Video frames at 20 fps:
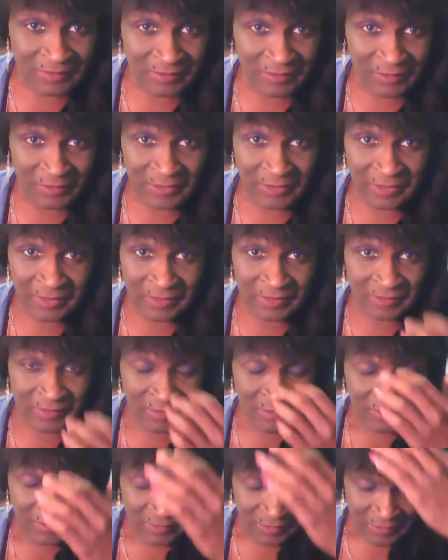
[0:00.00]
Okay,
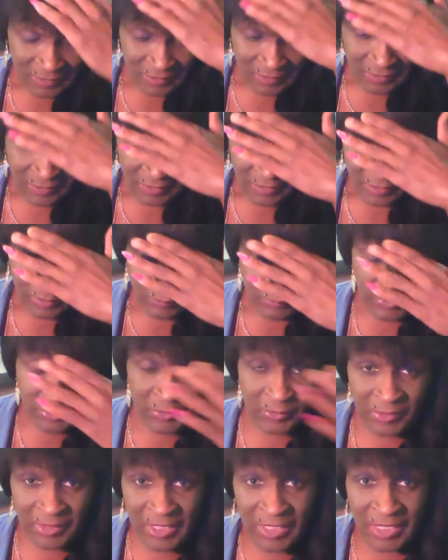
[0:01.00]
when
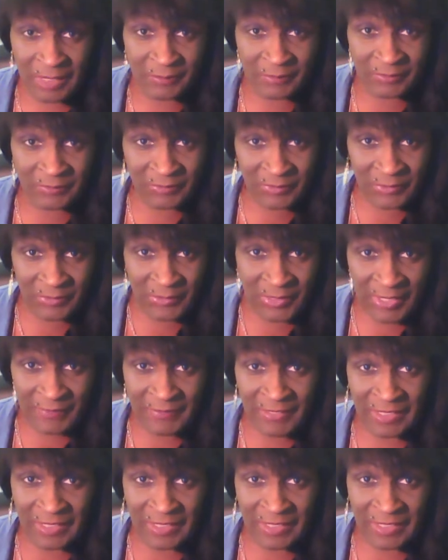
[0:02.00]
you have